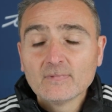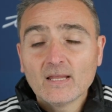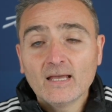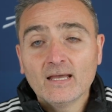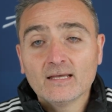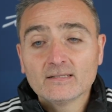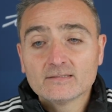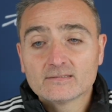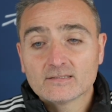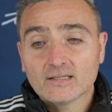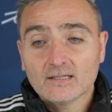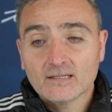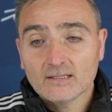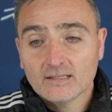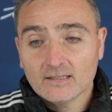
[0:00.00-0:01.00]
and
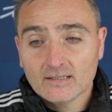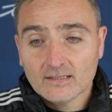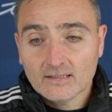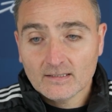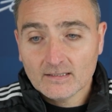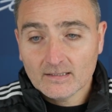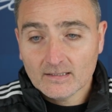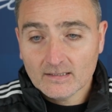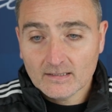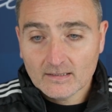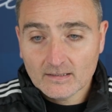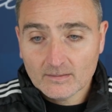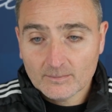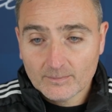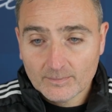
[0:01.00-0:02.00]

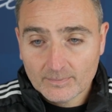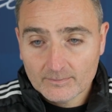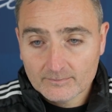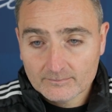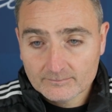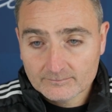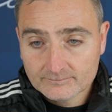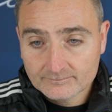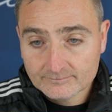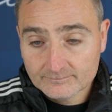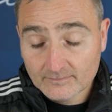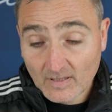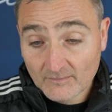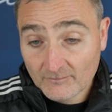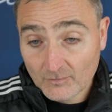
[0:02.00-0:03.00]
uh,
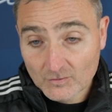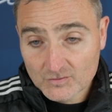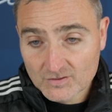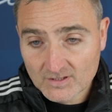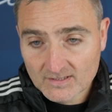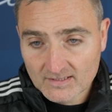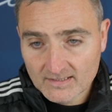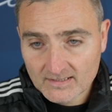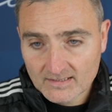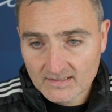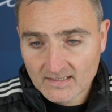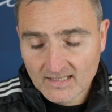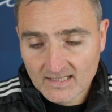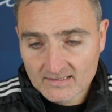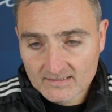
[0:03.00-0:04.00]
mm, unfortunately
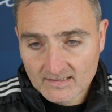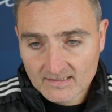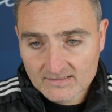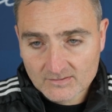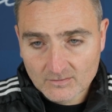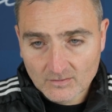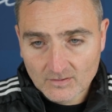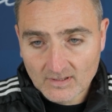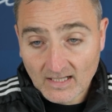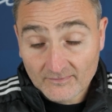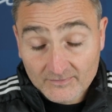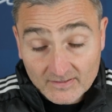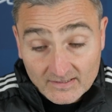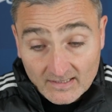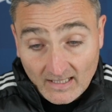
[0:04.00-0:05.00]
again they score
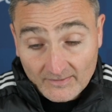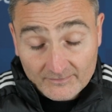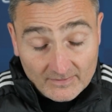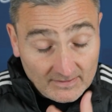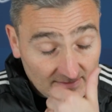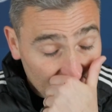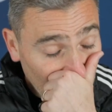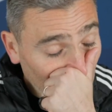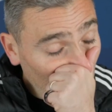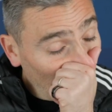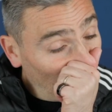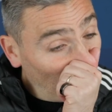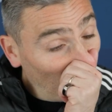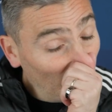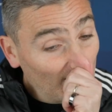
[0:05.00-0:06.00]
after the after the second
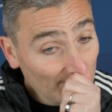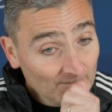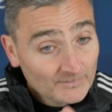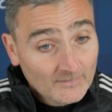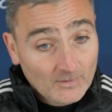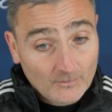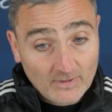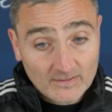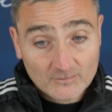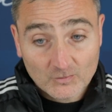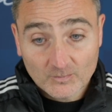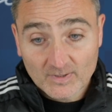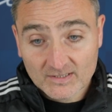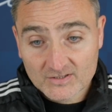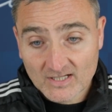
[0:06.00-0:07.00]
goal we had
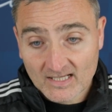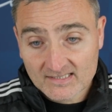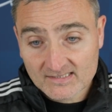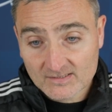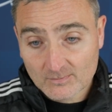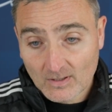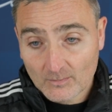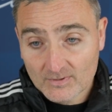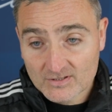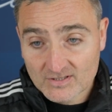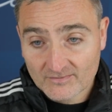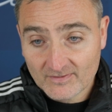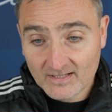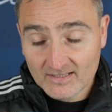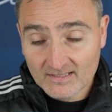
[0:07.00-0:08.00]
two big chances one with
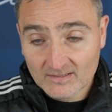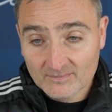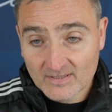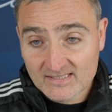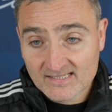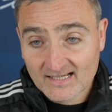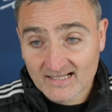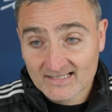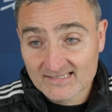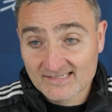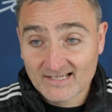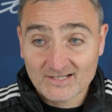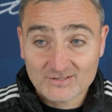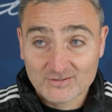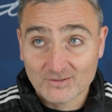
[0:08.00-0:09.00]
Javain that basically
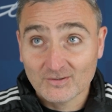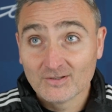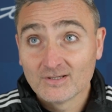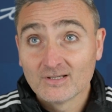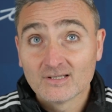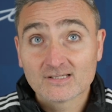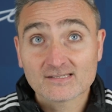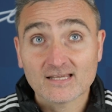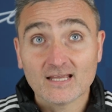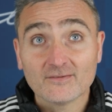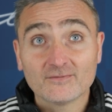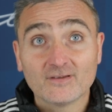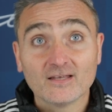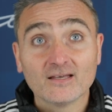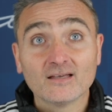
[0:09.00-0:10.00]
Sergio
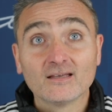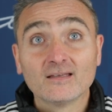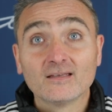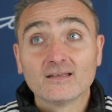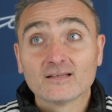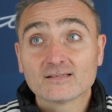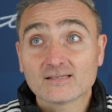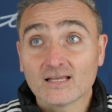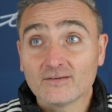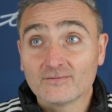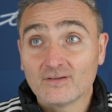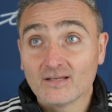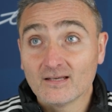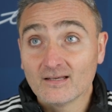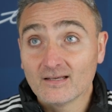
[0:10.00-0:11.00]
saved
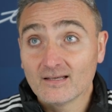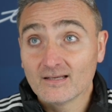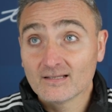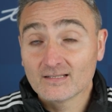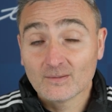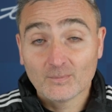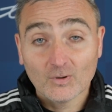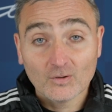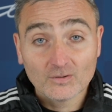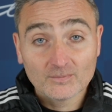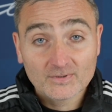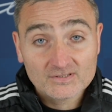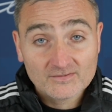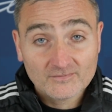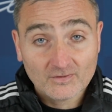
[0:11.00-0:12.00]
saved the ball
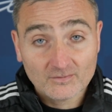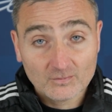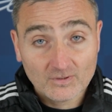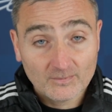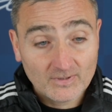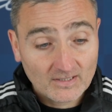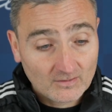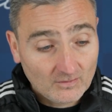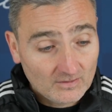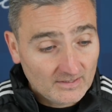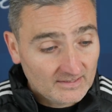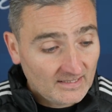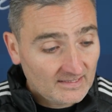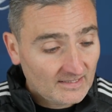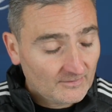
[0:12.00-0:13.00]
because if not it would have been a goal
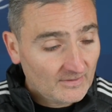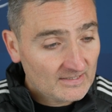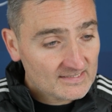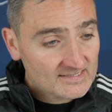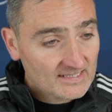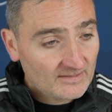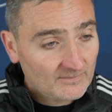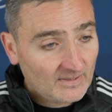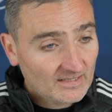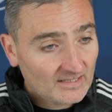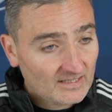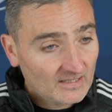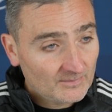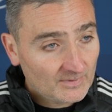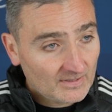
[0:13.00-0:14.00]
and then the great save by the
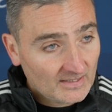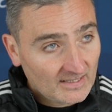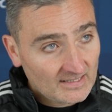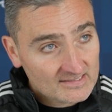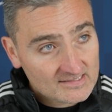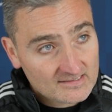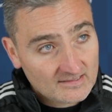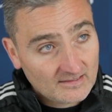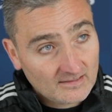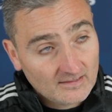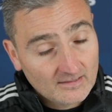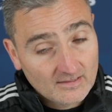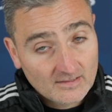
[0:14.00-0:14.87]
keeper against uh,